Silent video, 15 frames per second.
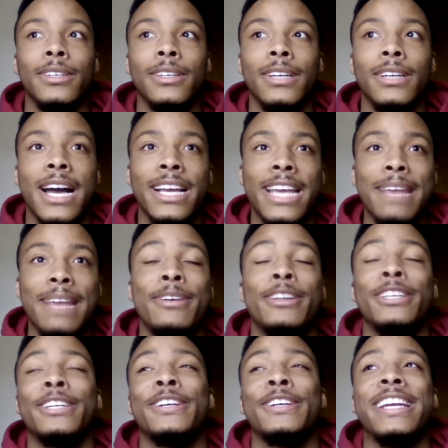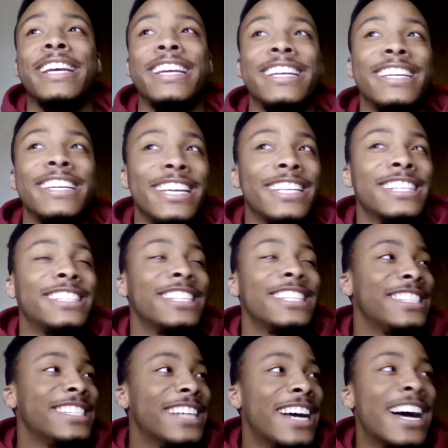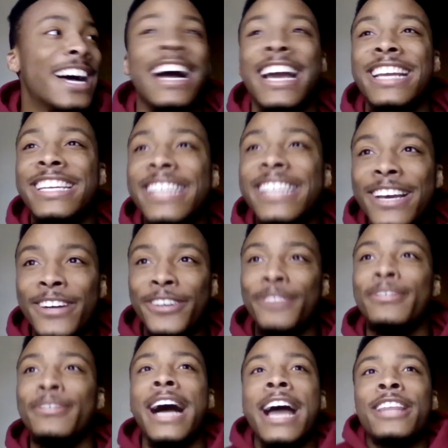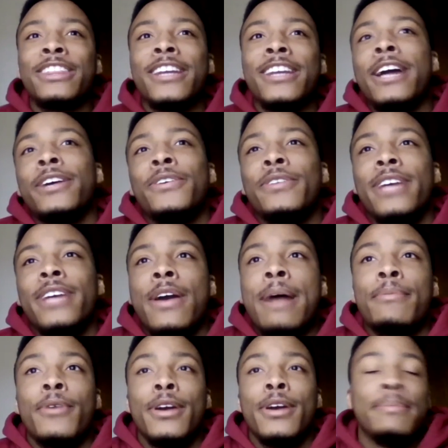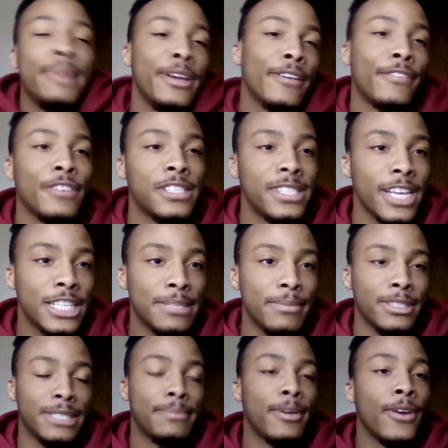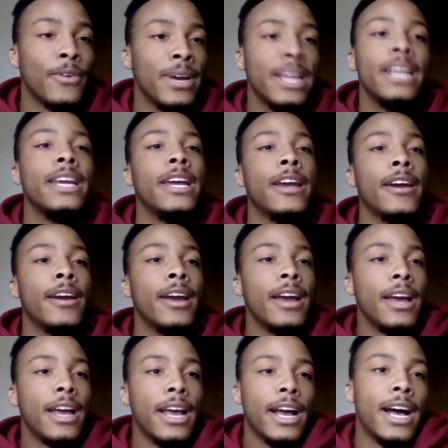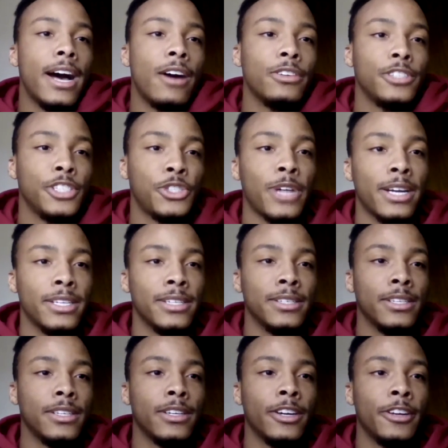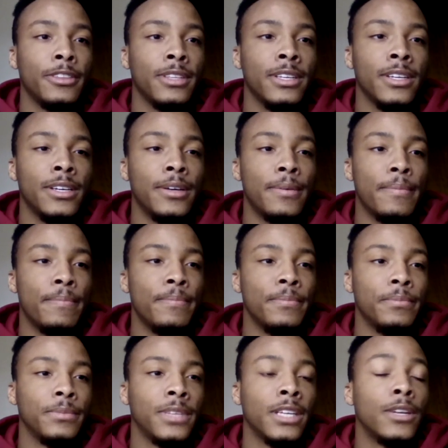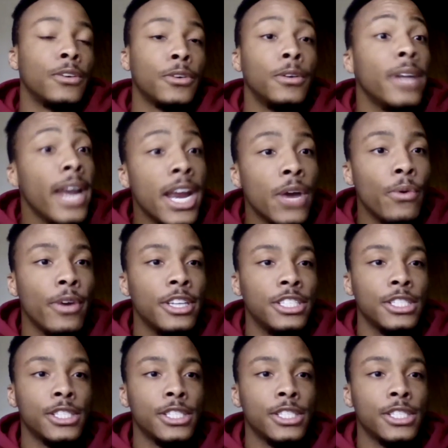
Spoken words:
I came here to learn Hindi. This is not ideal. But I thought, okay, I'm going to be here for 6 months. I'm already here. I'll just try to learn the local language.